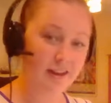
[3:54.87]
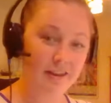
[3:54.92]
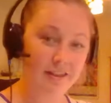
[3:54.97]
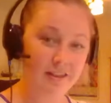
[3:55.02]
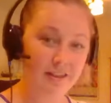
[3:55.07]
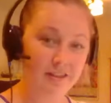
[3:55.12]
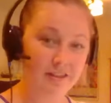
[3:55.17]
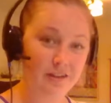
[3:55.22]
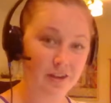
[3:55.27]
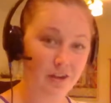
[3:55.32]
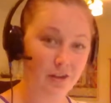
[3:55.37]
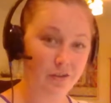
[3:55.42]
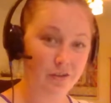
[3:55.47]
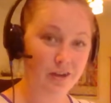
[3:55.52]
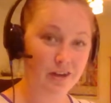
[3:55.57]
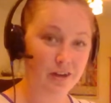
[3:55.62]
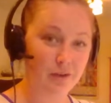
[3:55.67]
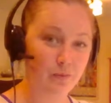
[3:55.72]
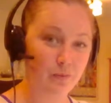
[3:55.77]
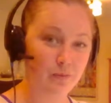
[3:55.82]
of thought the
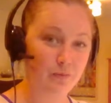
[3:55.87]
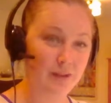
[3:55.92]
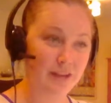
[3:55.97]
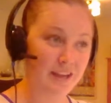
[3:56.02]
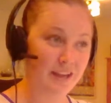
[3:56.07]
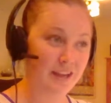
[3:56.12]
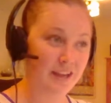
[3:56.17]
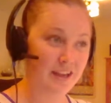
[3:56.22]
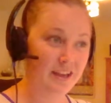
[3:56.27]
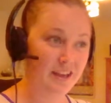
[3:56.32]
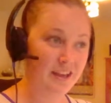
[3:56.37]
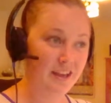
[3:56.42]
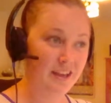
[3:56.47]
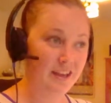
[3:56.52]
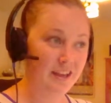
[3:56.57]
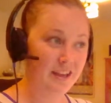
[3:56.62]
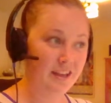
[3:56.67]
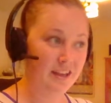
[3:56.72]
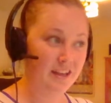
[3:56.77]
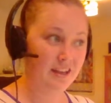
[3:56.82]
coconut would be
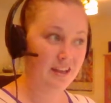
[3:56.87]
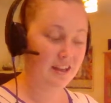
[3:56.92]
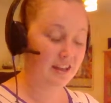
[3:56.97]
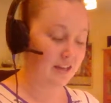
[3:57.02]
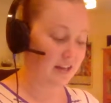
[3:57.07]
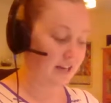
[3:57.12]
a